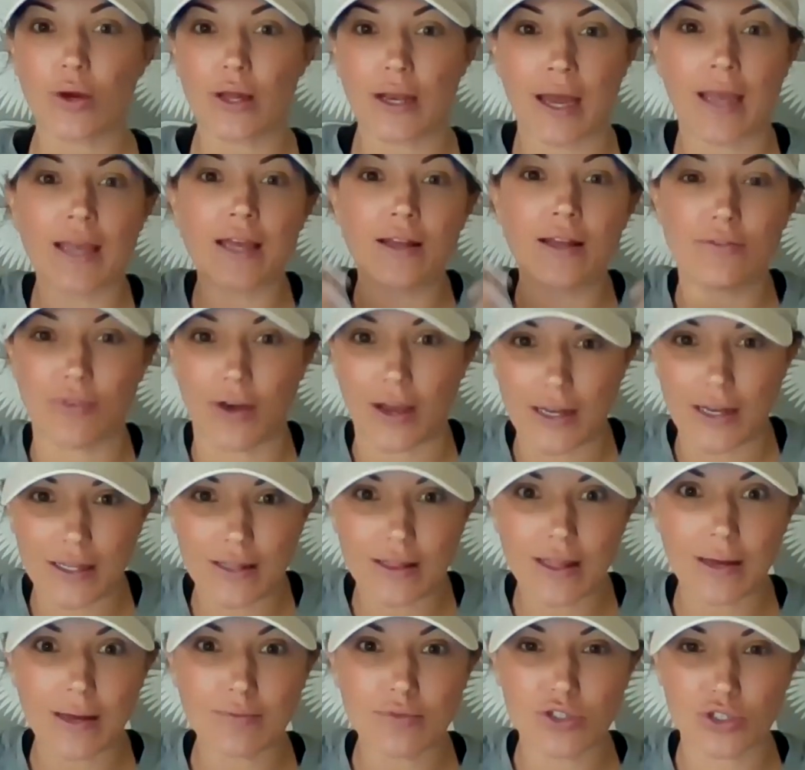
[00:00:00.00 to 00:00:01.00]
And I
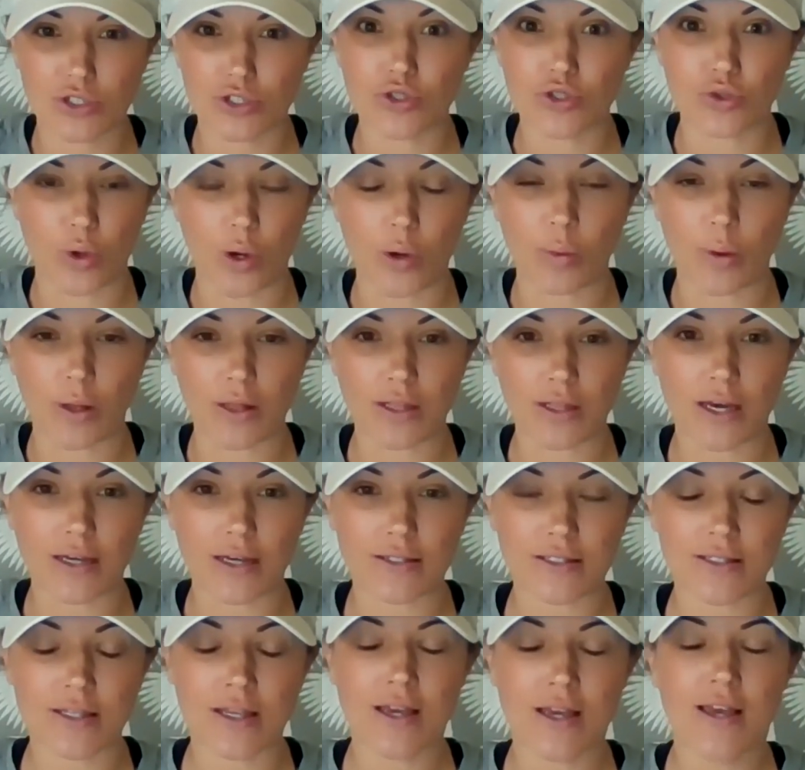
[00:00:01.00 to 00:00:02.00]
invited them to do it with
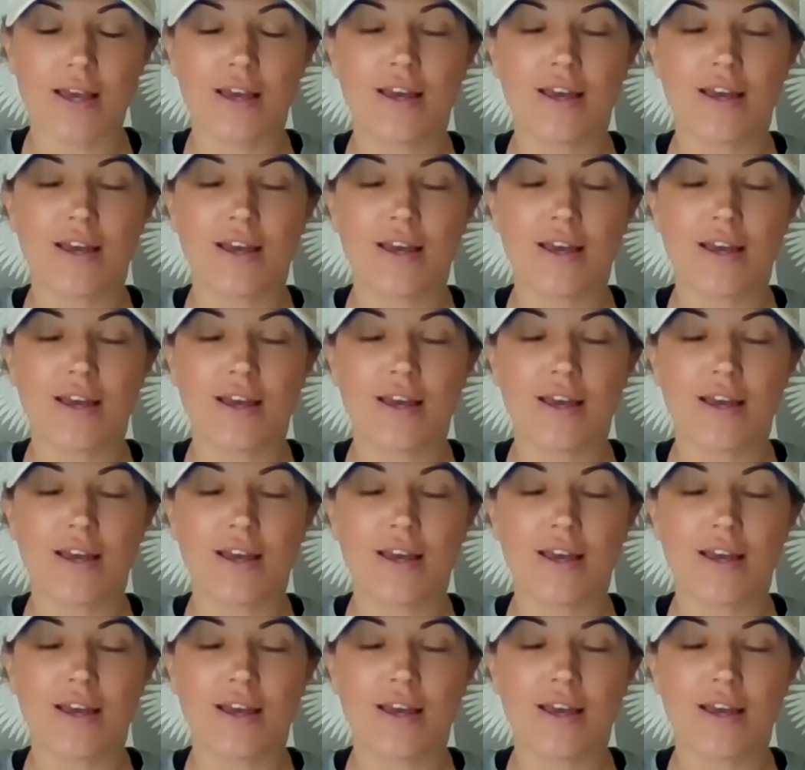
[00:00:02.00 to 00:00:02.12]
us.